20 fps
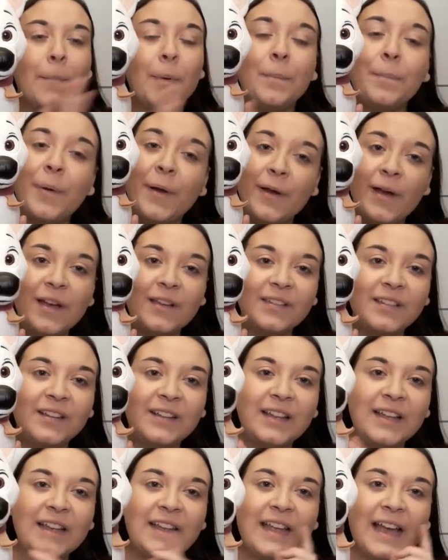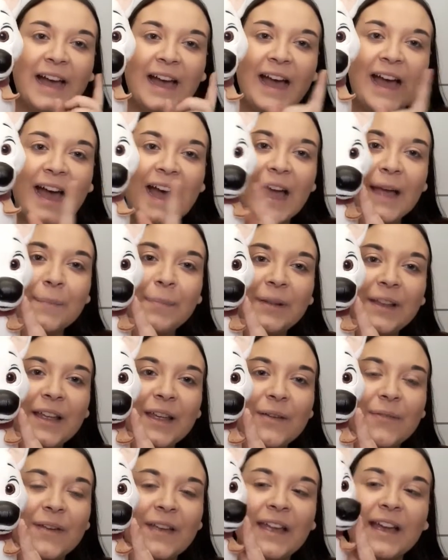But personally, I
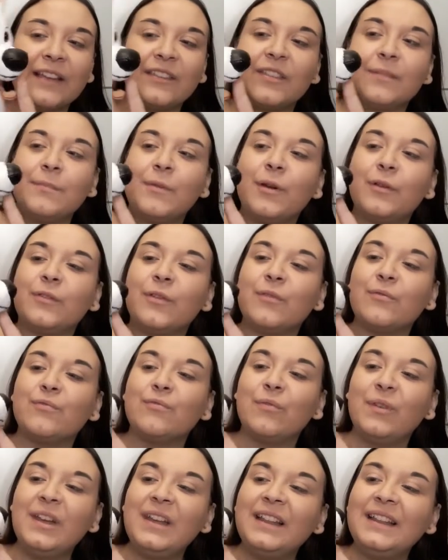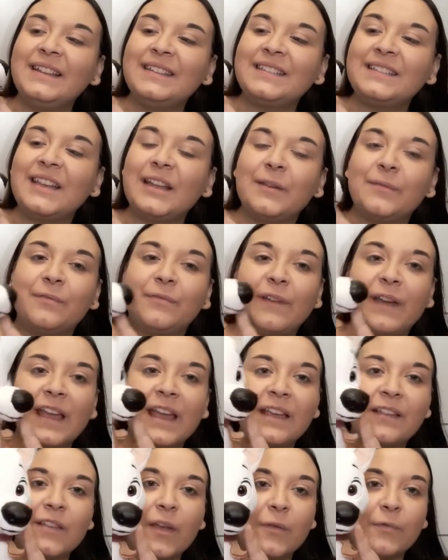believe he has the most realistic
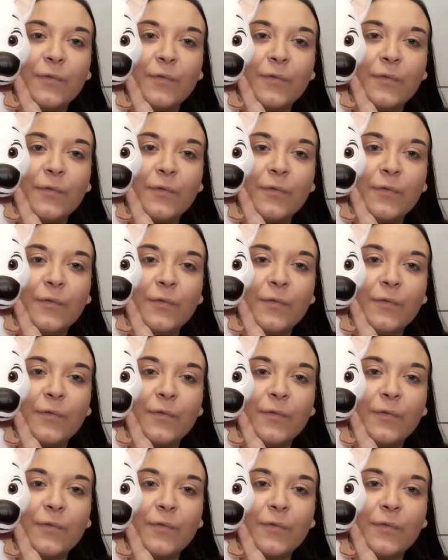face